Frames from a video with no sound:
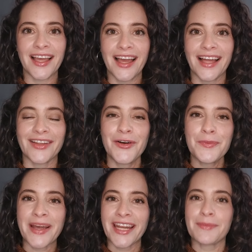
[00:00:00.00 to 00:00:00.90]
Hello,
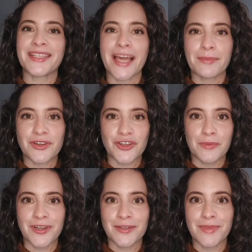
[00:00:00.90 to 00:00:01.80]
my name is Emma
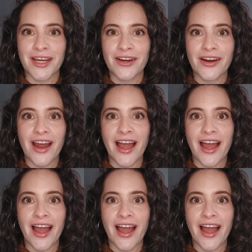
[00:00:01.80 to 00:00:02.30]
Schermer Tamir.